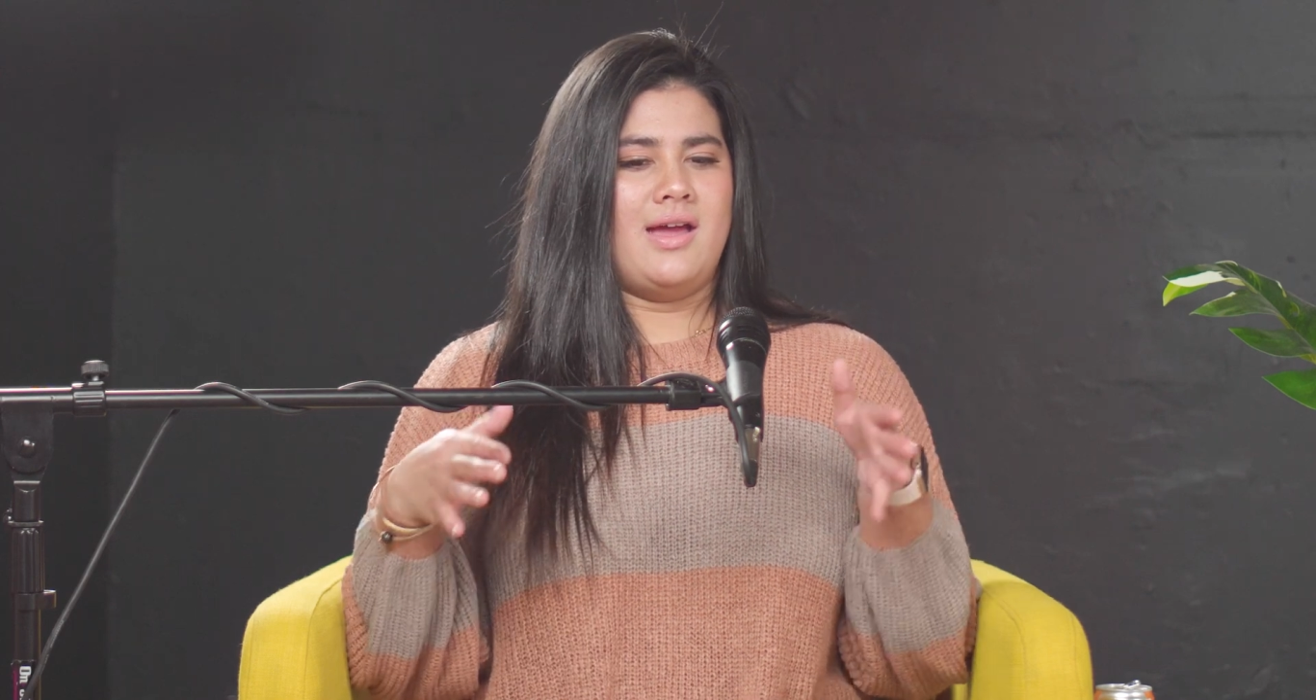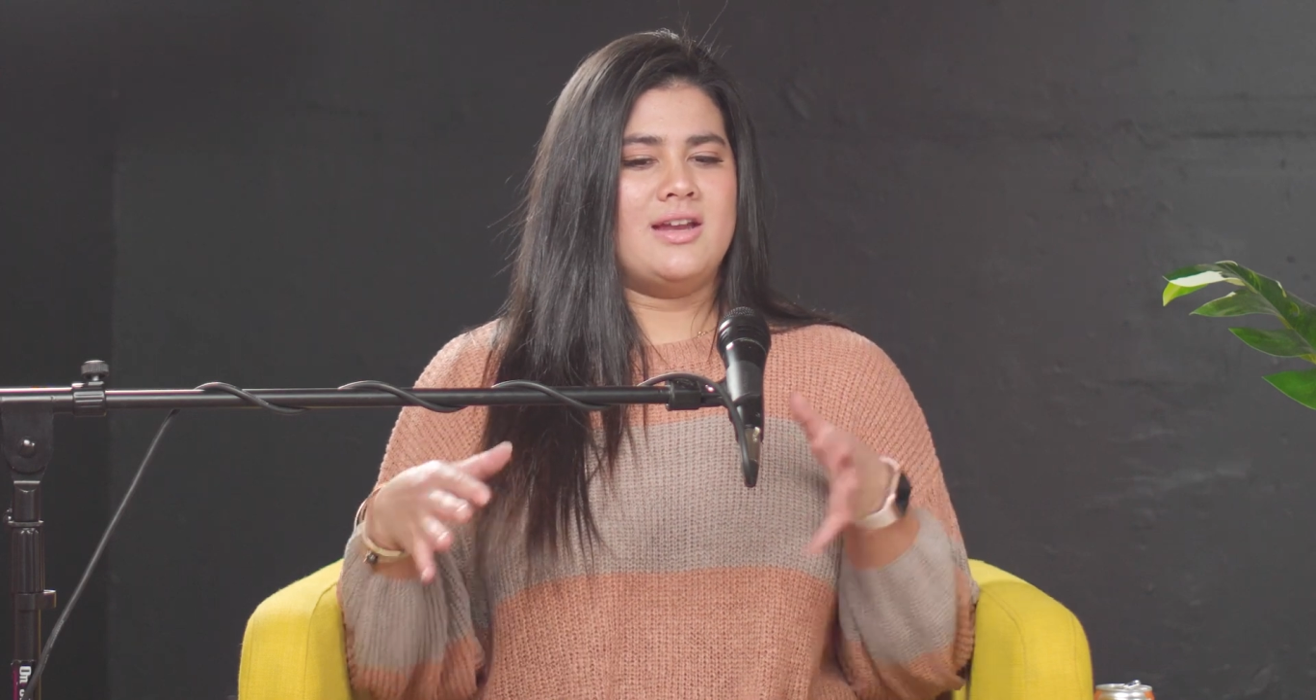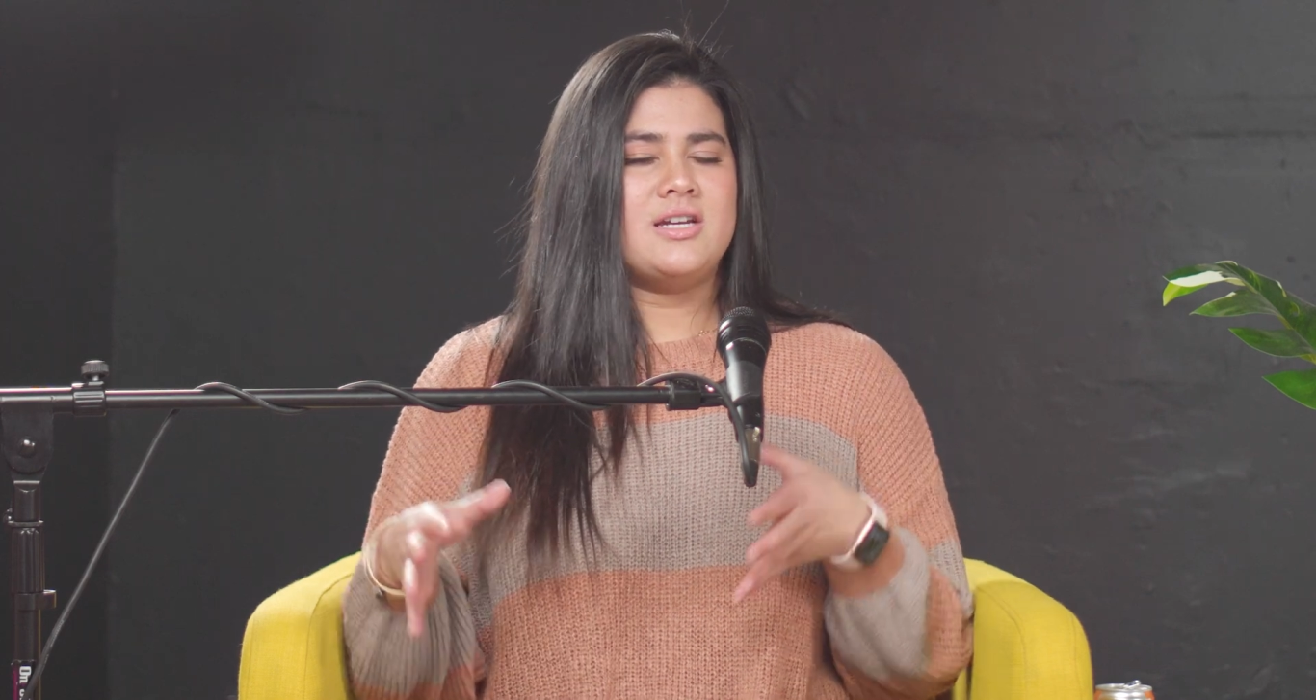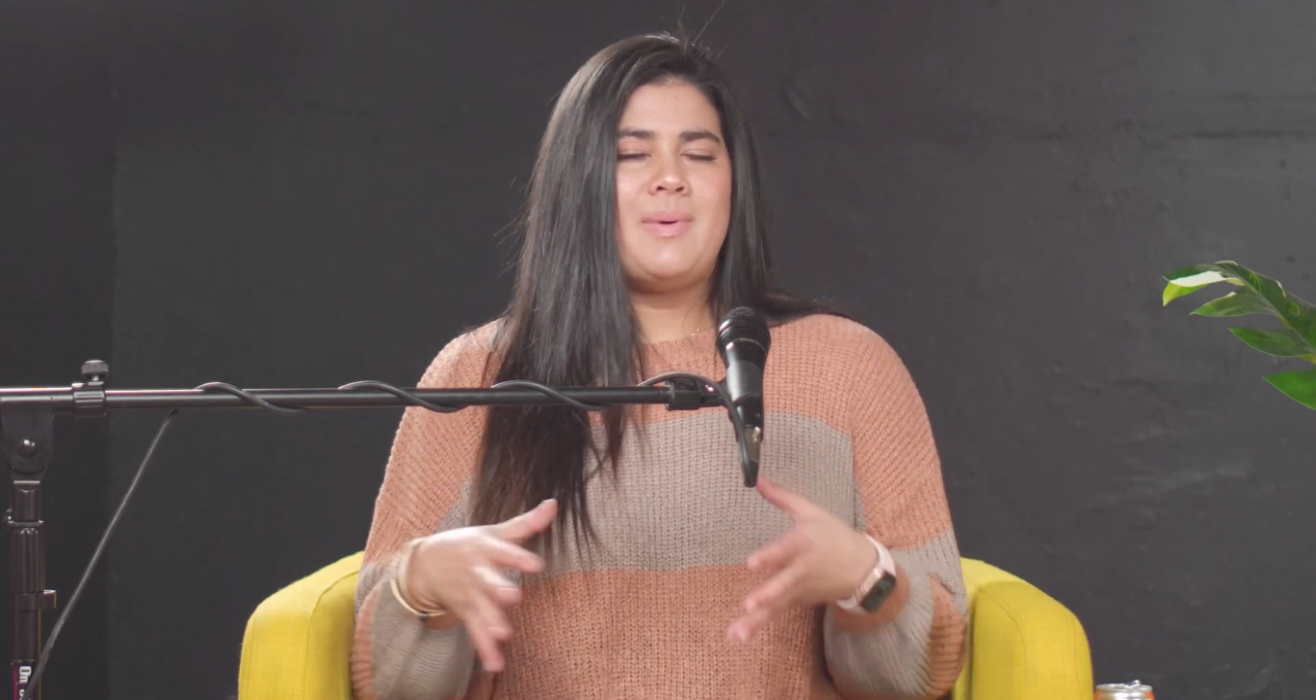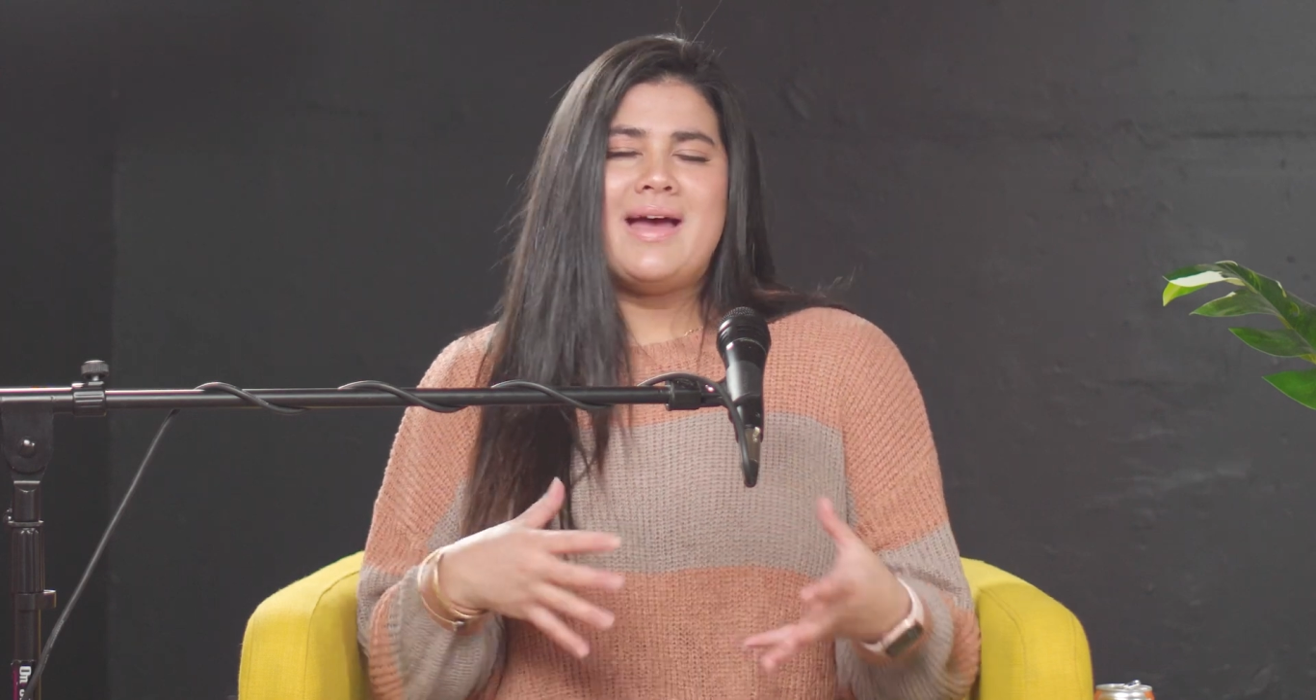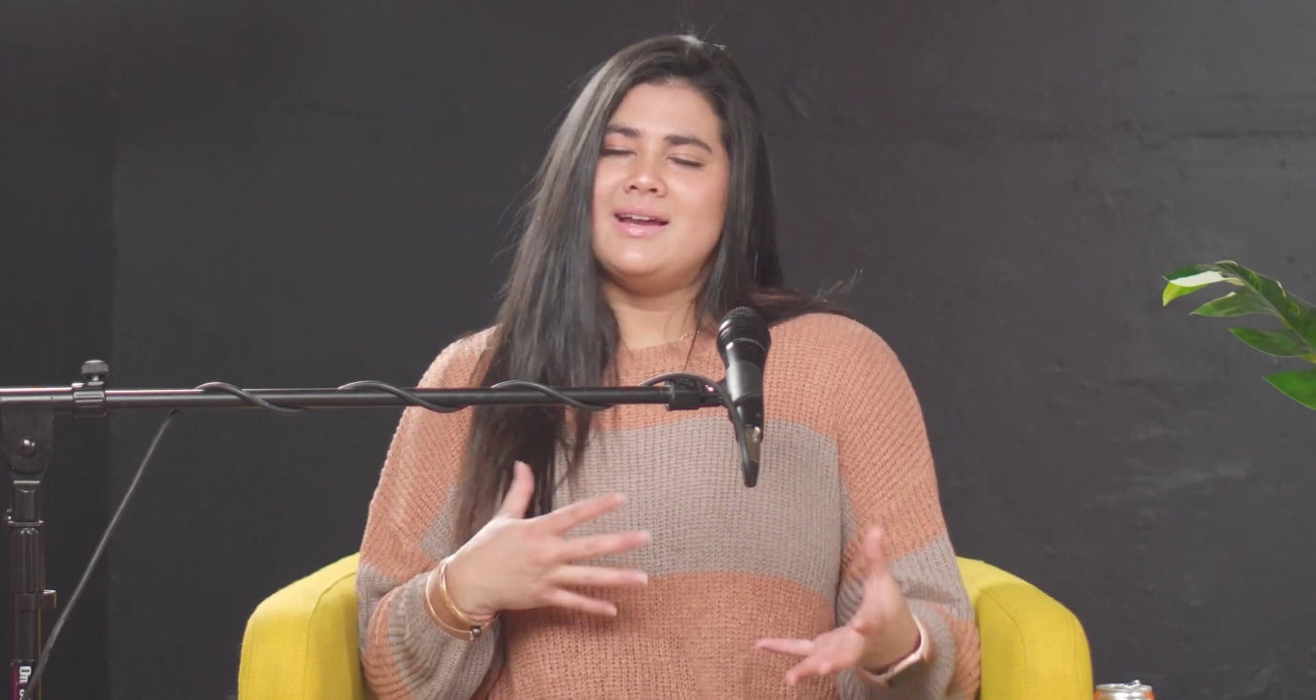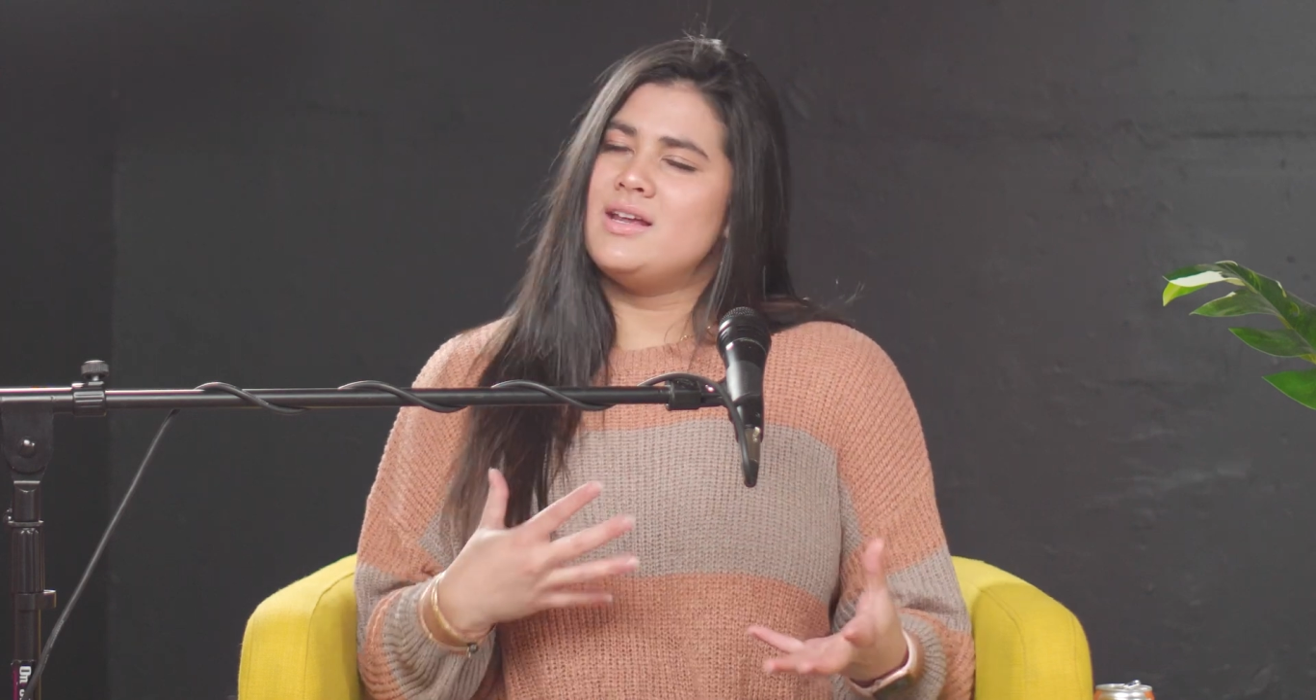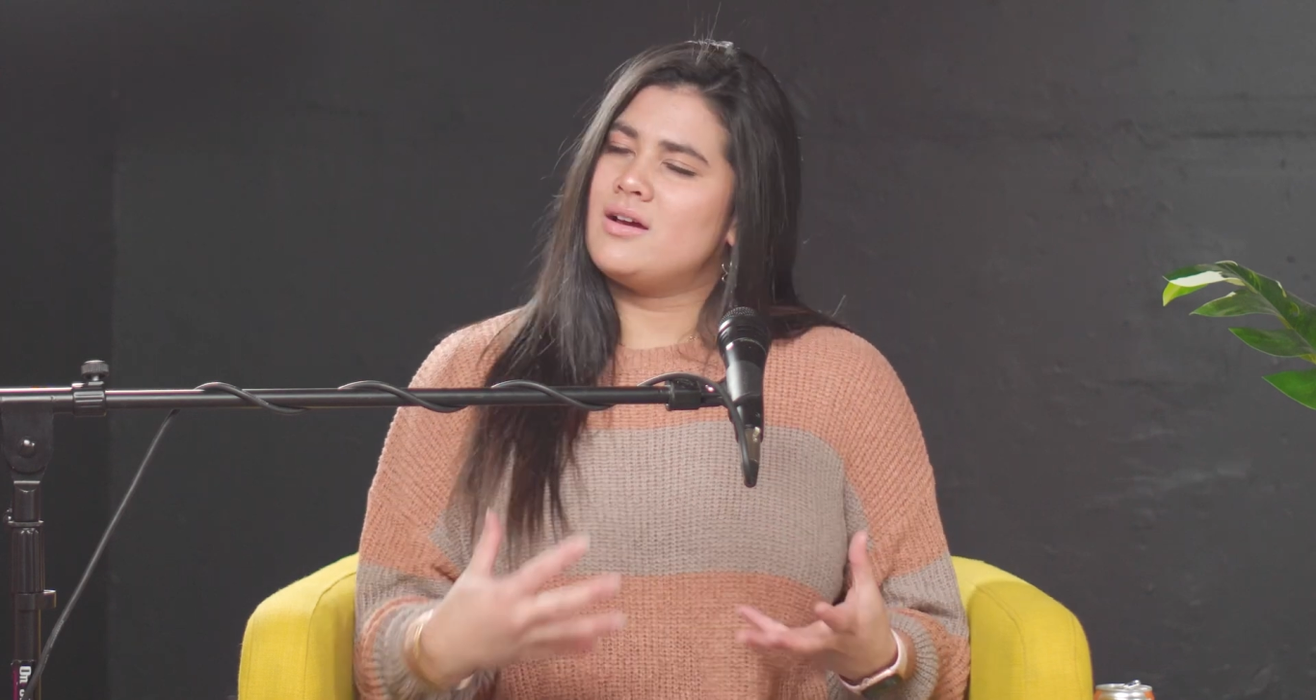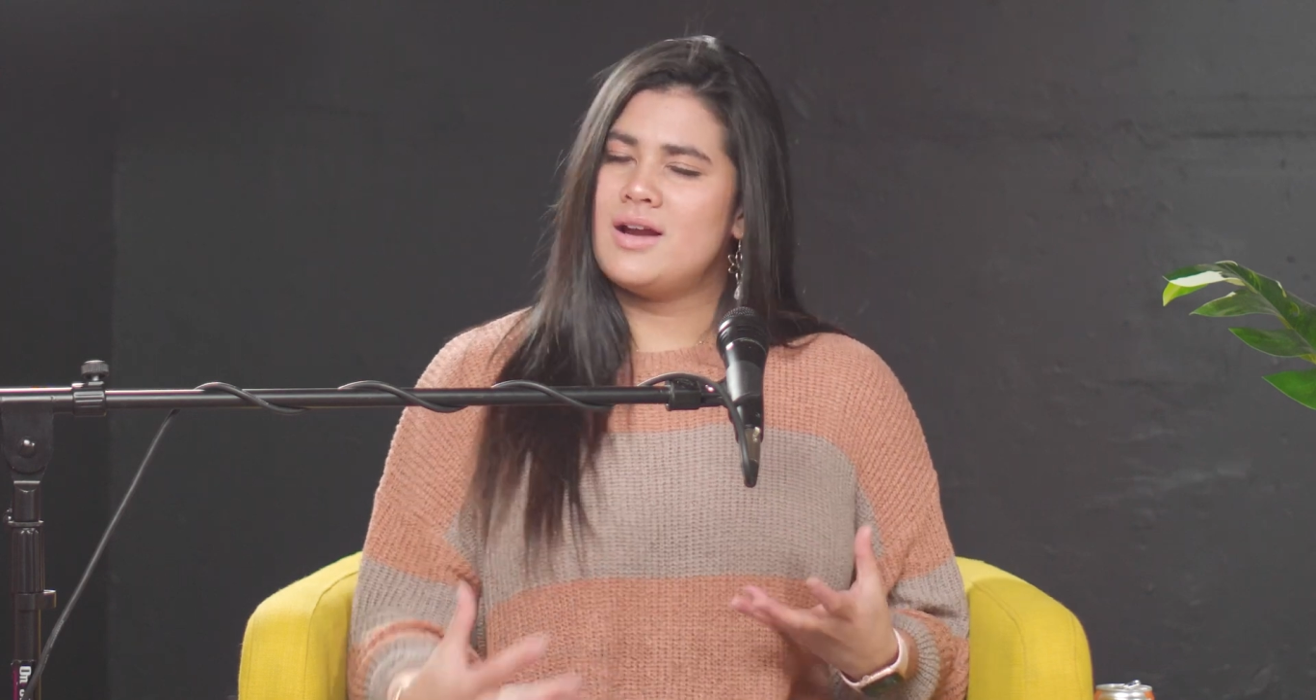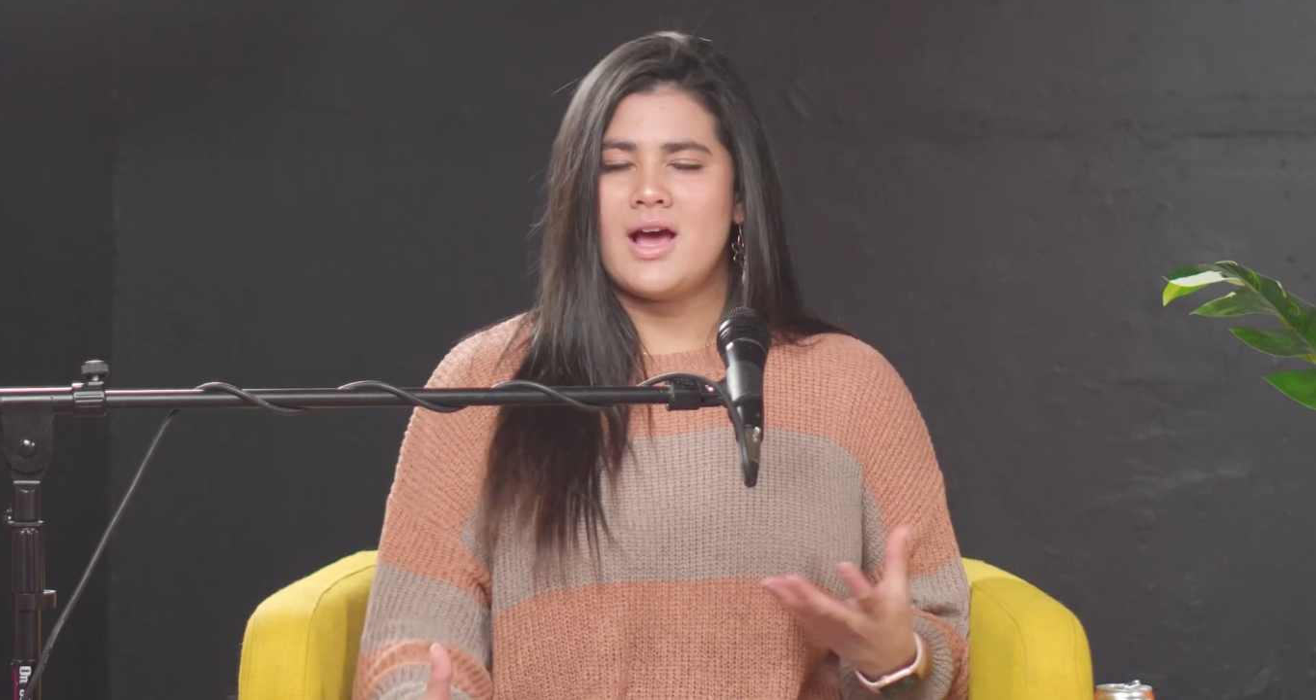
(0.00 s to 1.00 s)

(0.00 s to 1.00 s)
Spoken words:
depending on